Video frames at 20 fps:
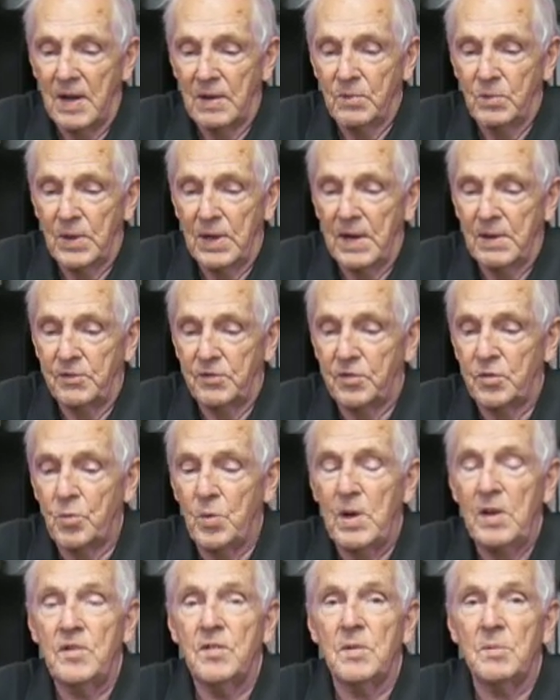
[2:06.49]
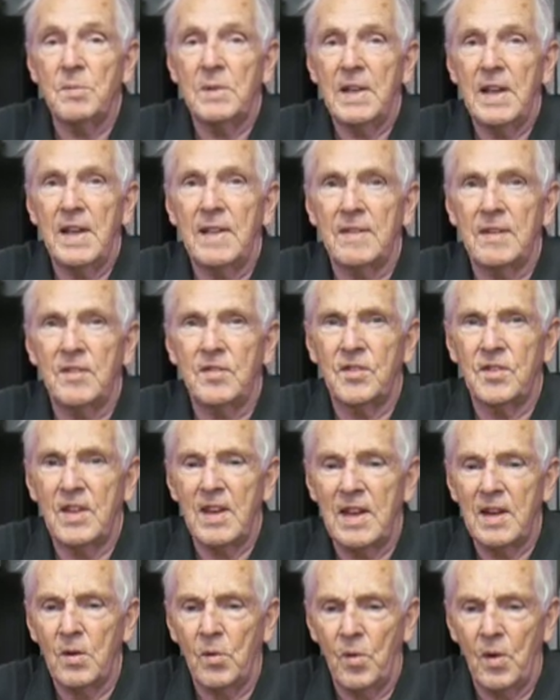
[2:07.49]
when I squeeze them to get the
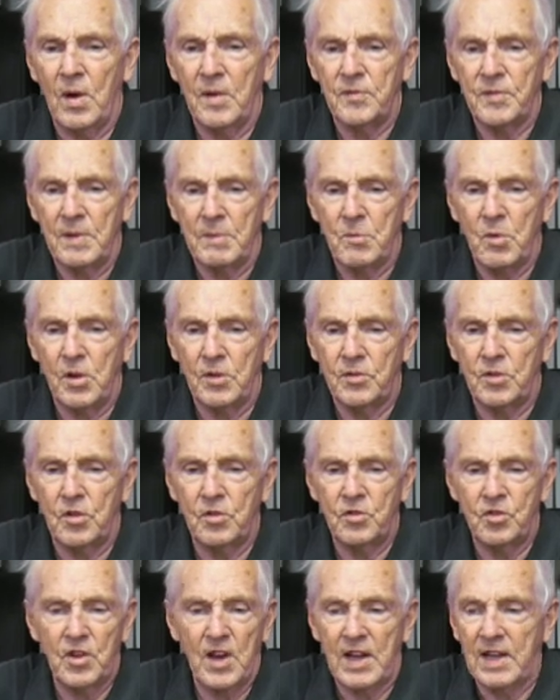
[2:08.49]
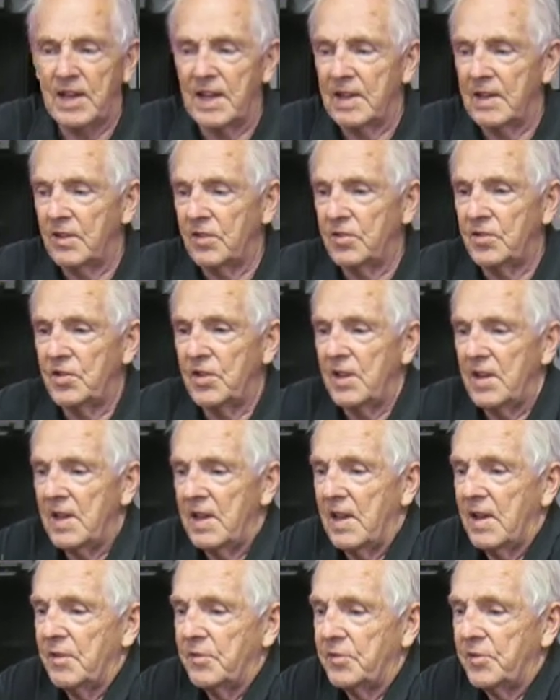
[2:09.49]
skin off, I'm also checking to see
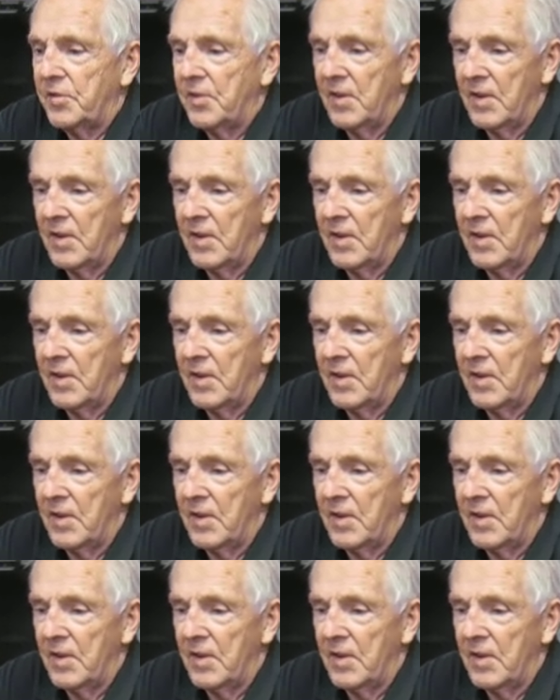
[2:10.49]
if